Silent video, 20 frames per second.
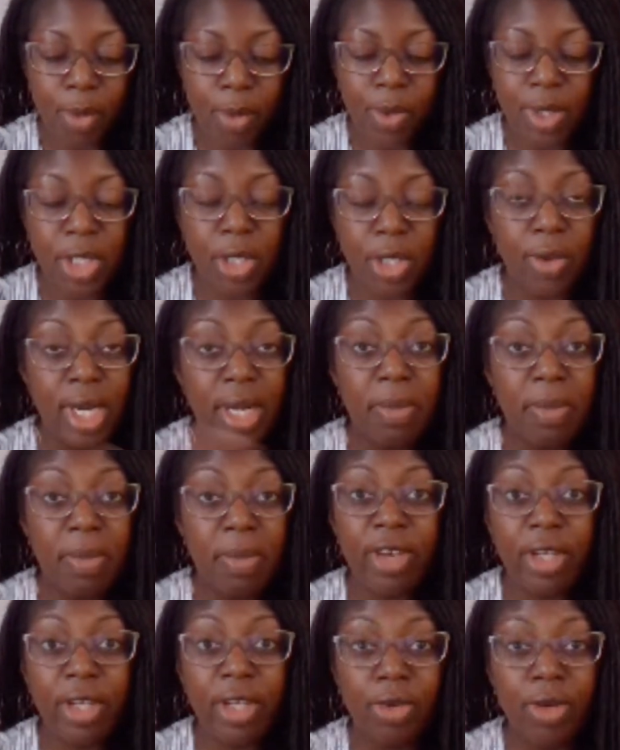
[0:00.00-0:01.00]
What's so
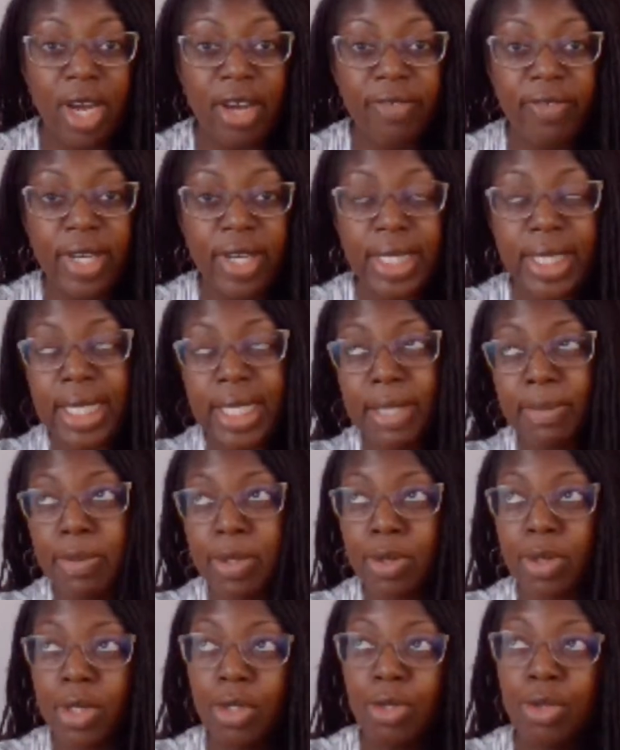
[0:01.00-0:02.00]
great about vector graphics
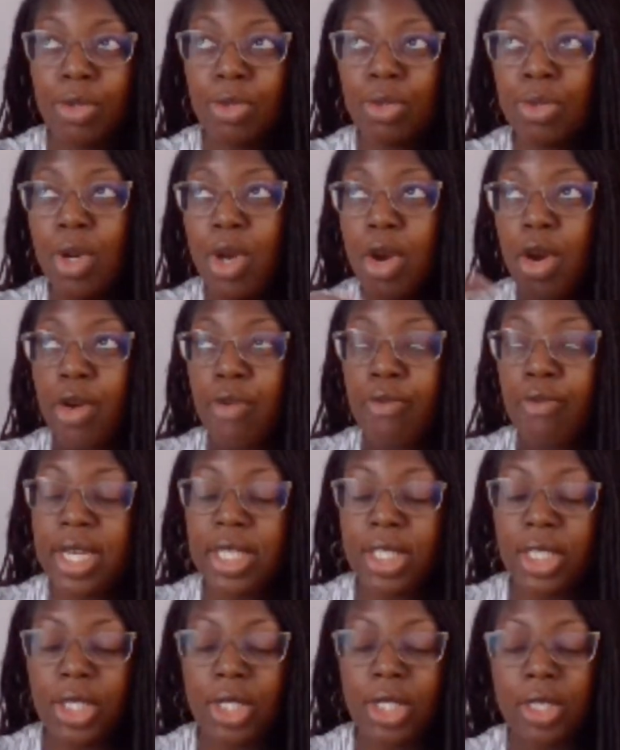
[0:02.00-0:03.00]
as opposed to
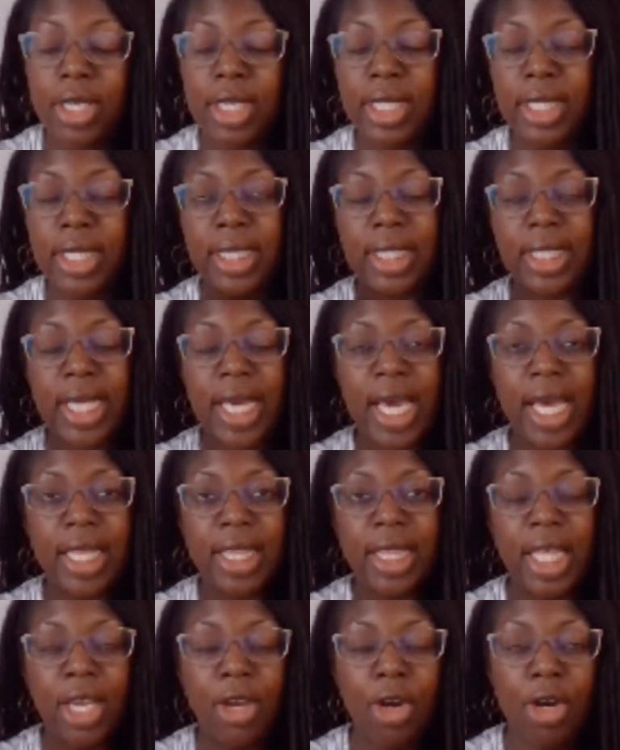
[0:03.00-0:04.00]
raster is
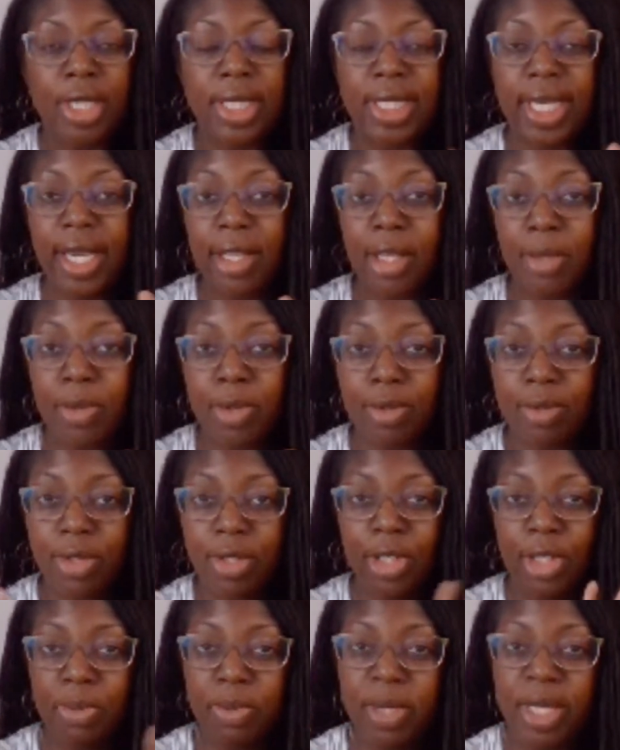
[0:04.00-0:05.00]
that they are scalable.
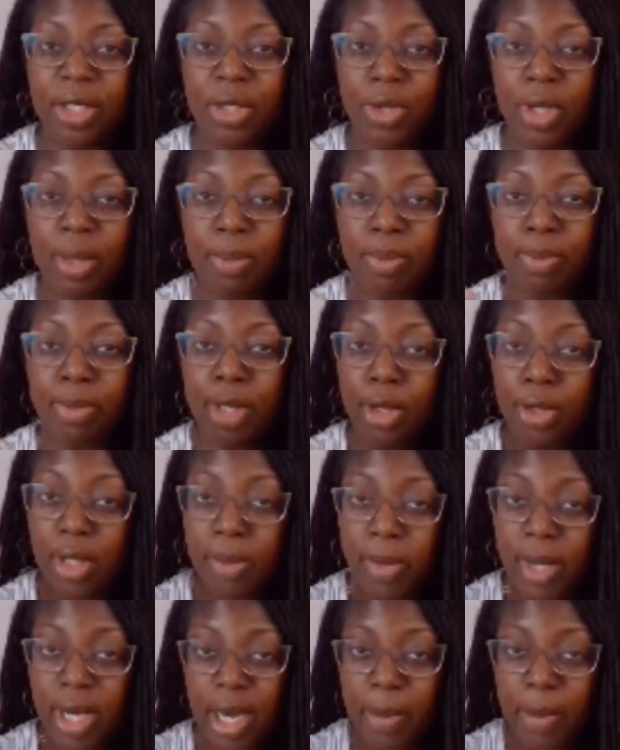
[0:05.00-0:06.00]
So it just means you can blow
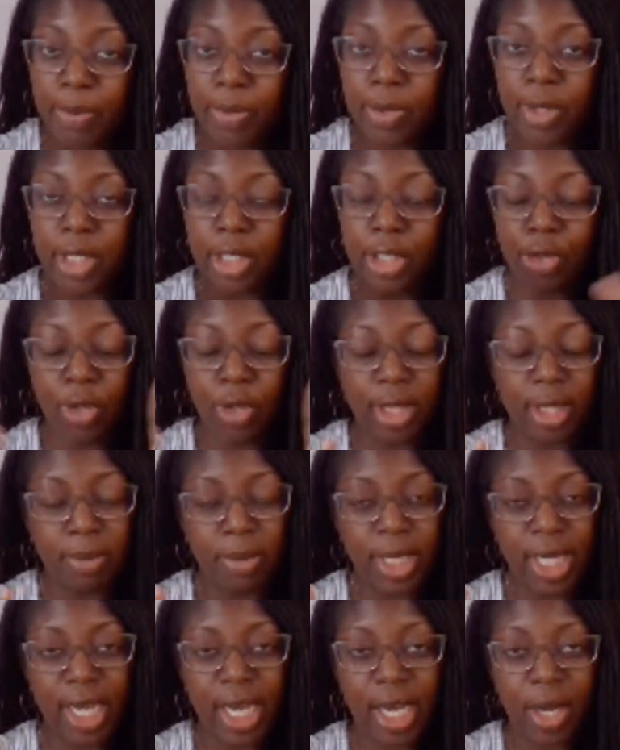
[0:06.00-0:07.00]
them up, you can shrink
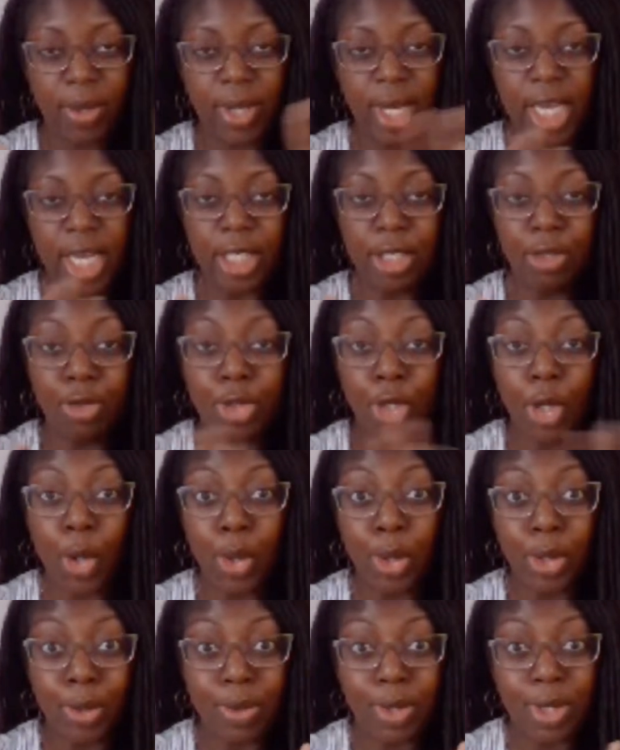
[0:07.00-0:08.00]
them down, and you
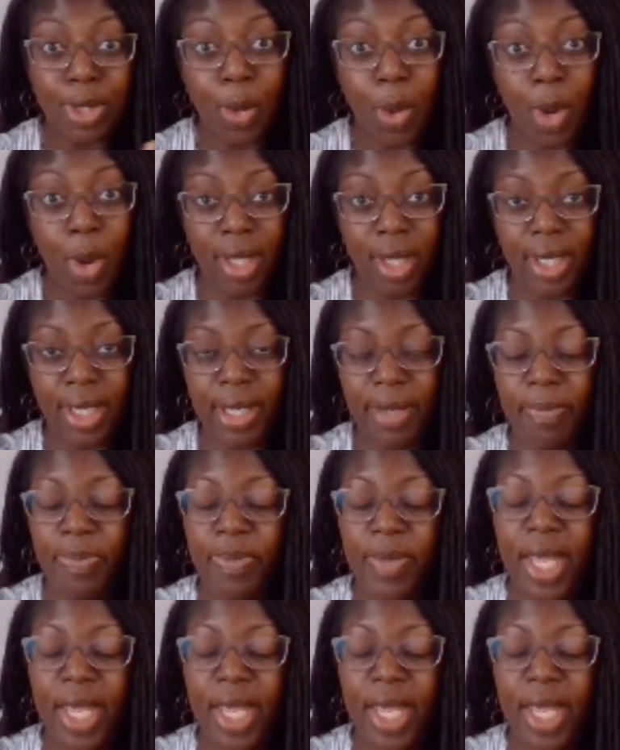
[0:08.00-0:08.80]
don't lose the quality.